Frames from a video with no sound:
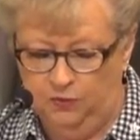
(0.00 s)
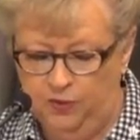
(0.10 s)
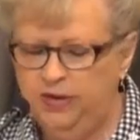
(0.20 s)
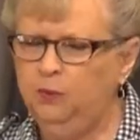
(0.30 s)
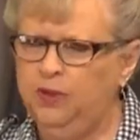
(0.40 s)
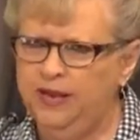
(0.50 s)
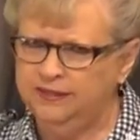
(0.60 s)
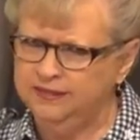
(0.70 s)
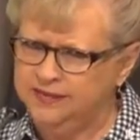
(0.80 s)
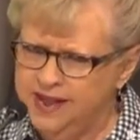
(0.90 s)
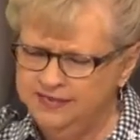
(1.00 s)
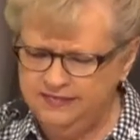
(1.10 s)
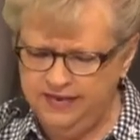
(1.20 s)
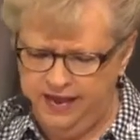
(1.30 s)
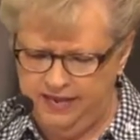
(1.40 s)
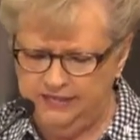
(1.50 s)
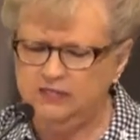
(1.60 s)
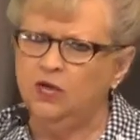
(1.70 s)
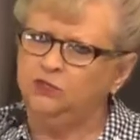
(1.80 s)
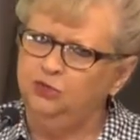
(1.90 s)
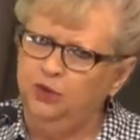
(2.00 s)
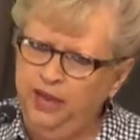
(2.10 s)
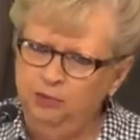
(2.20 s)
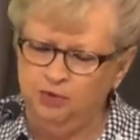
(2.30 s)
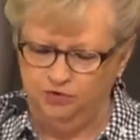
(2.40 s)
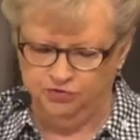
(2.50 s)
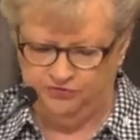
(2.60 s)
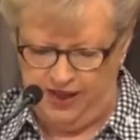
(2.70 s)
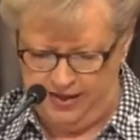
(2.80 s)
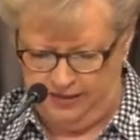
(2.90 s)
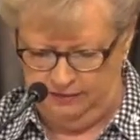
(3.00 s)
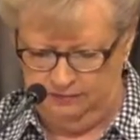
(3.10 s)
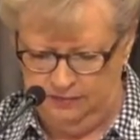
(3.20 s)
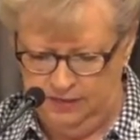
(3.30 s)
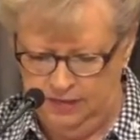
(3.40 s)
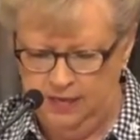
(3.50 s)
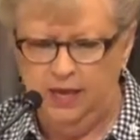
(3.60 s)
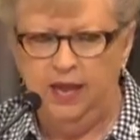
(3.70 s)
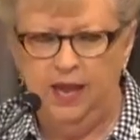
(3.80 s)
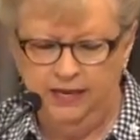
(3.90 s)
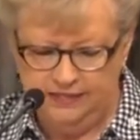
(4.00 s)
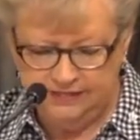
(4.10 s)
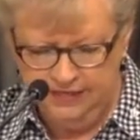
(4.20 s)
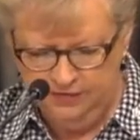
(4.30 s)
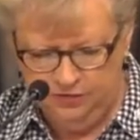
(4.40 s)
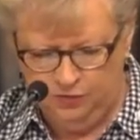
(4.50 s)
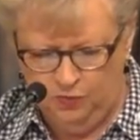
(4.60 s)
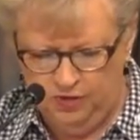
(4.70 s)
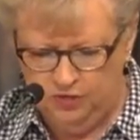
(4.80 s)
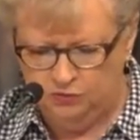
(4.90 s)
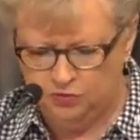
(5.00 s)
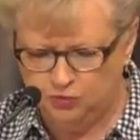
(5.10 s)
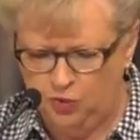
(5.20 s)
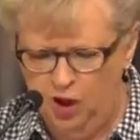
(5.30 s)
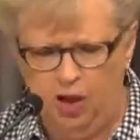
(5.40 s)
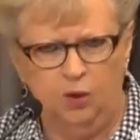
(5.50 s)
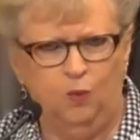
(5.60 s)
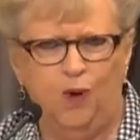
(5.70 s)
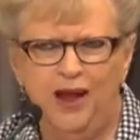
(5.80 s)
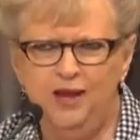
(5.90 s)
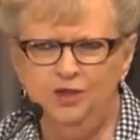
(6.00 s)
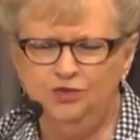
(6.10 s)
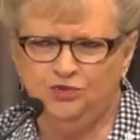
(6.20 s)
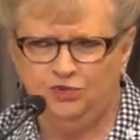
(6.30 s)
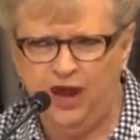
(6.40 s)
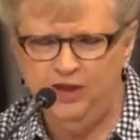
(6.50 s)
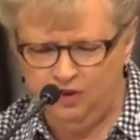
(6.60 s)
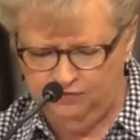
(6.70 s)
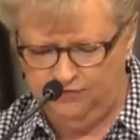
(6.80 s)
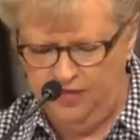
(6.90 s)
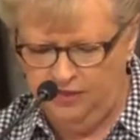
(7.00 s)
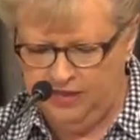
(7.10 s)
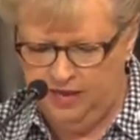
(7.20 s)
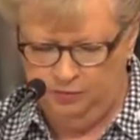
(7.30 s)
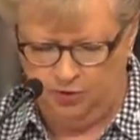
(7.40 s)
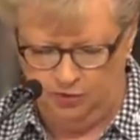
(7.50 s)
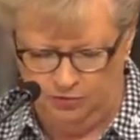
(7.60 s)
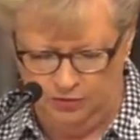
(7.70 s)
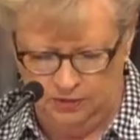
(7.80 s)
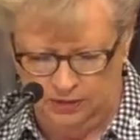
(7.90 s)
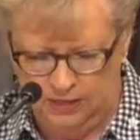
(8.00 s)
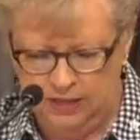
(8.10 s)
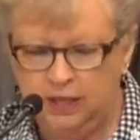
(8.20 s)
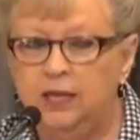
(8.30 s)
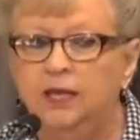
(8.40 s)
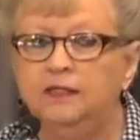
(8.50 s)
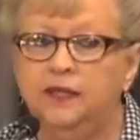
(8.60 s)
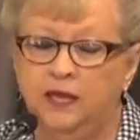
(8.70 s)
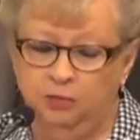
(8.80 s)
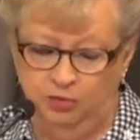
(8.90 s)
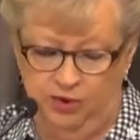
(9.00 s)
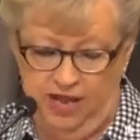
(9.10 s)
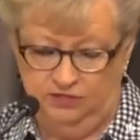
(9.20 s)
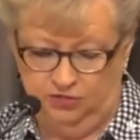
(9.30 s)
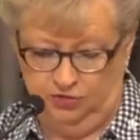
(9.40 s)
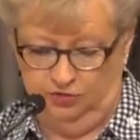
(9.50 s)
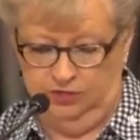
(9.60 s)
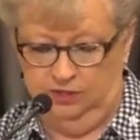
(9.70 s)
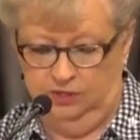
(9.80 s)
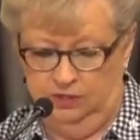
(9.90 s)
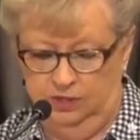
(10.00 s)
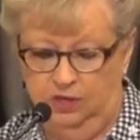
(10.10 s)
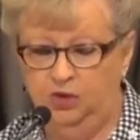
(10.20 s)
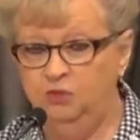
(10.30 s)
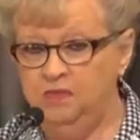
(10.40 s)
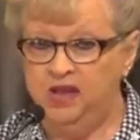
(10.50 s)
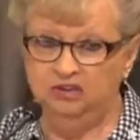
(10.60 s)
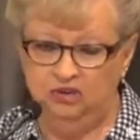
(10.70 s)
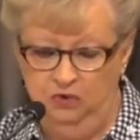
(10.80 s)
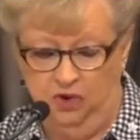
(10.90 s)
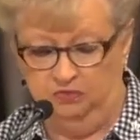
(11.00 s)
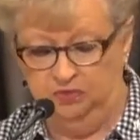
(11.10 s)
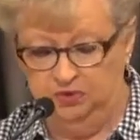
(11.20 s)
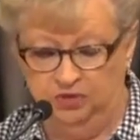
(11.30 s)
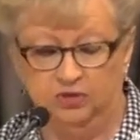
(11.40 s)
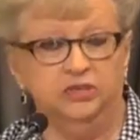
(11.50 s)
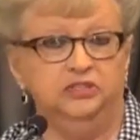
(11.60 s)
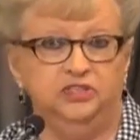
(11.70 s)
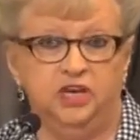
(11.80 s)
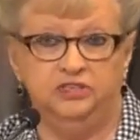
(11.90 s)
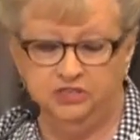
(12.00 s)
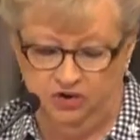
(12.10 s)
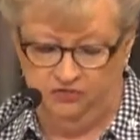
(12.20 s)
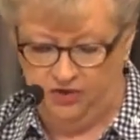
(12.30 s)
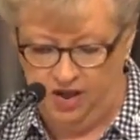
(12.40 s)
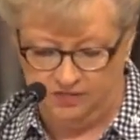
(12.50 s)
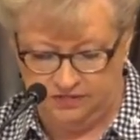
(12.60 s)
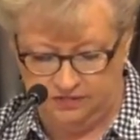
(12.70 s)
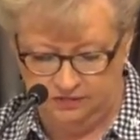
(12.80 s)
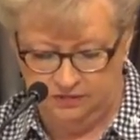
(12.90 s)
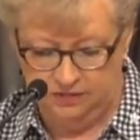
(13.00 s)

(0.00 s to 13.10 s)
When he went out the next day, he saw 2 Hebrews fighting. And he said to the one who was wrong, "Why do you strike your fellow Hebrew?" The Hebrew answered, "Who made you a ruler and judge over us?